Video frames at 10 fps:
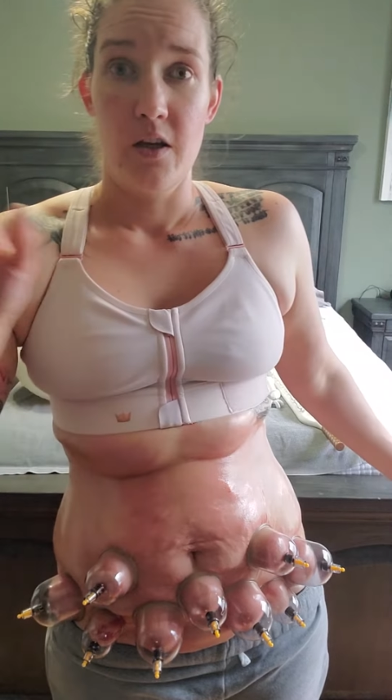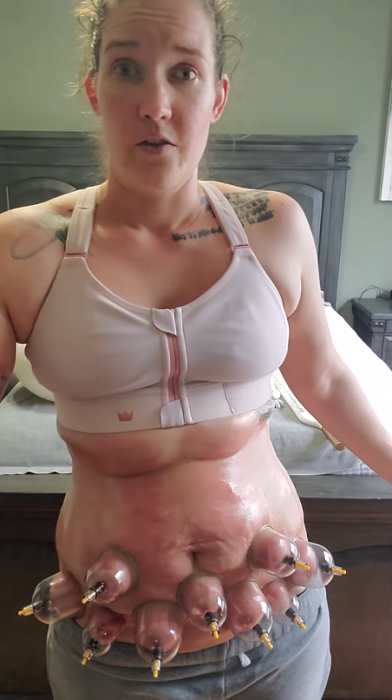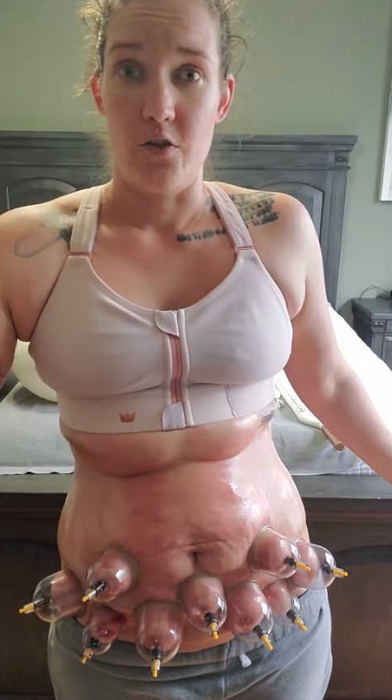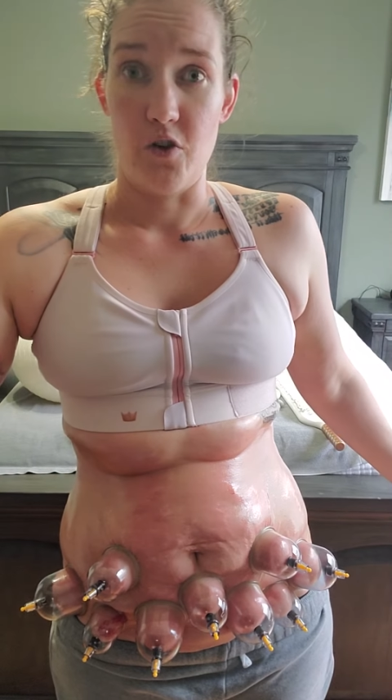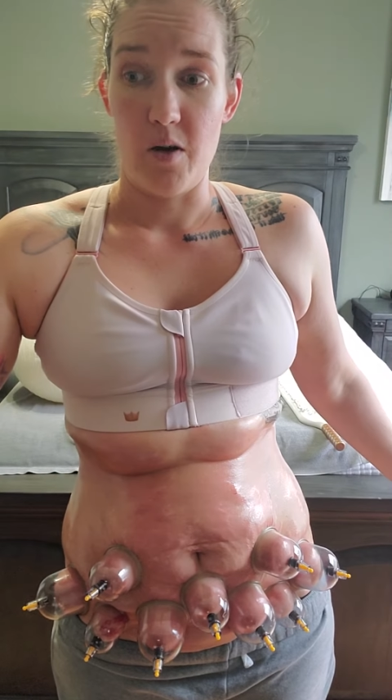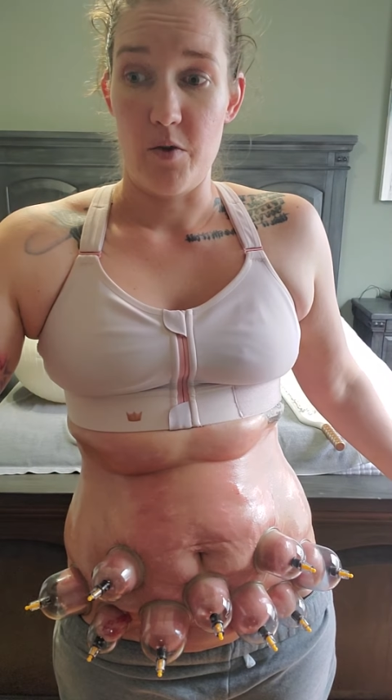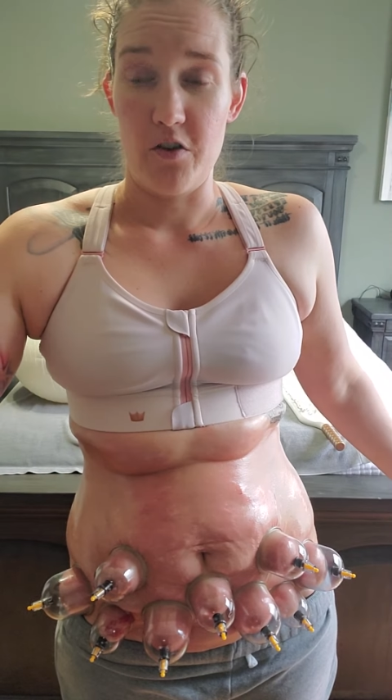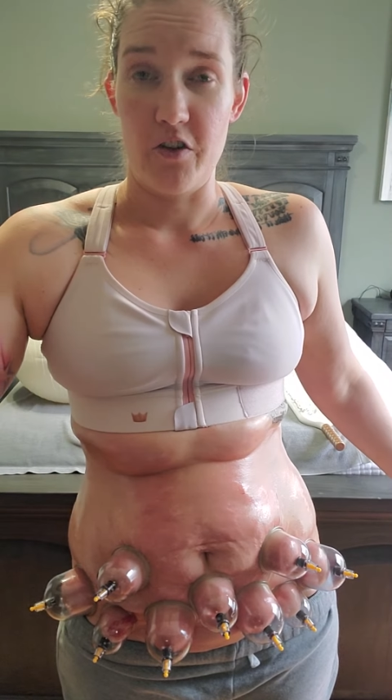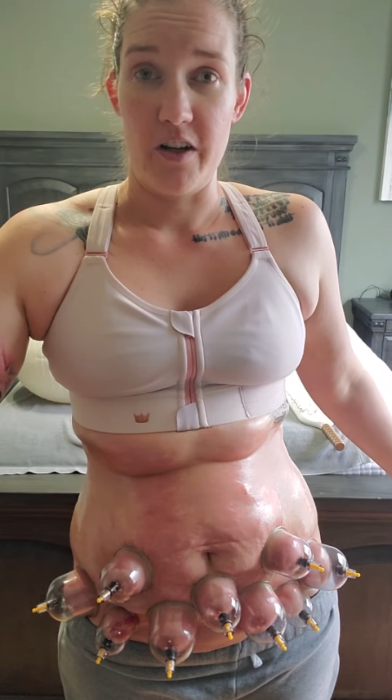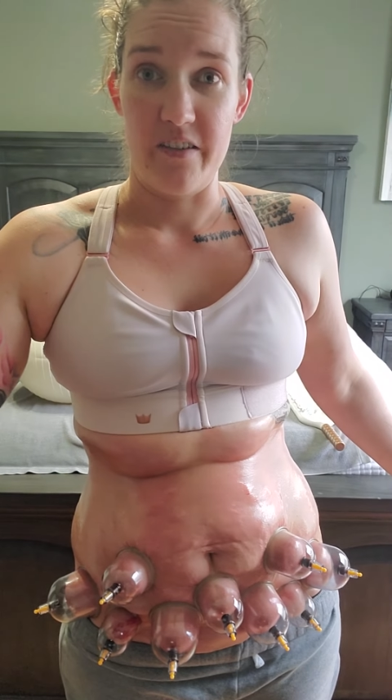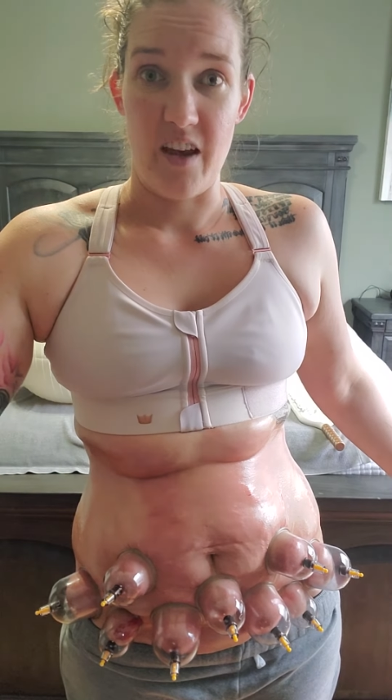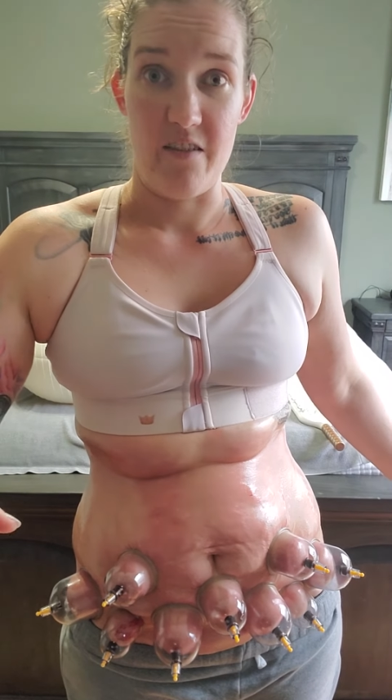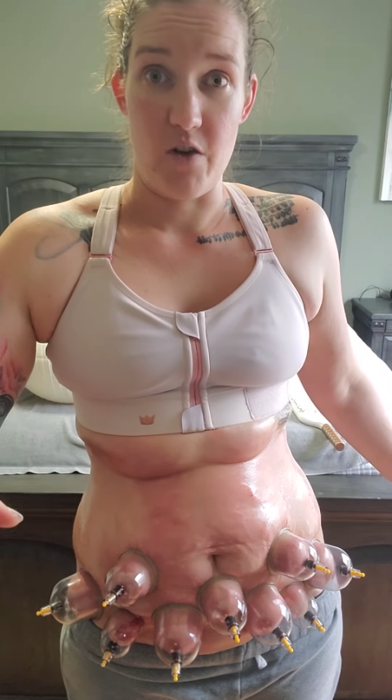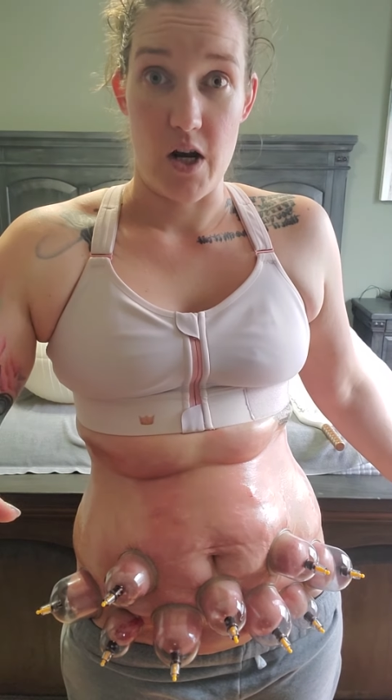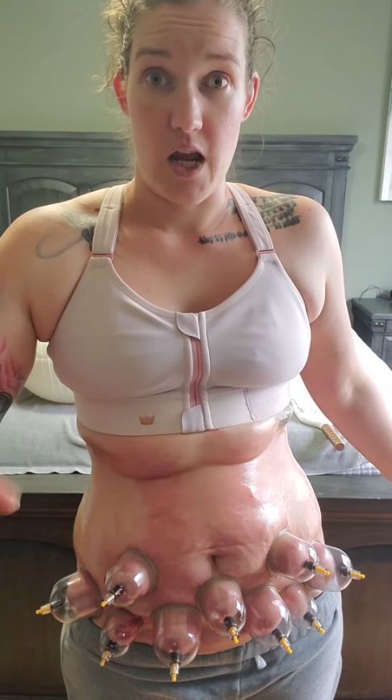the dry brushing is
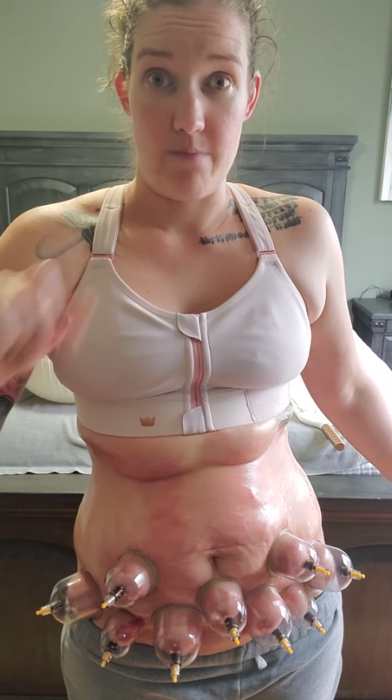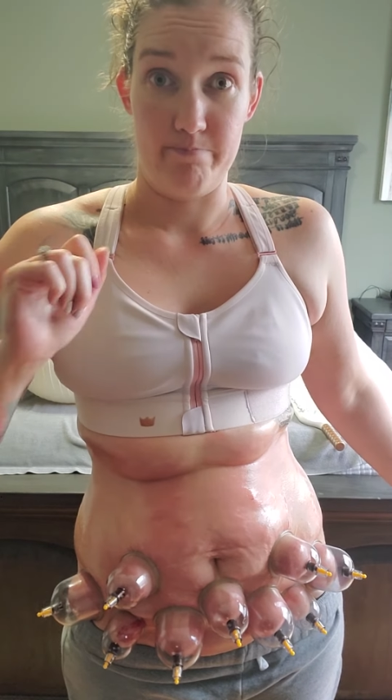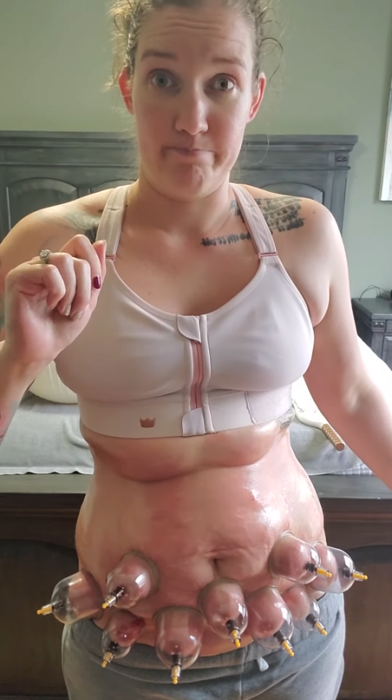every day.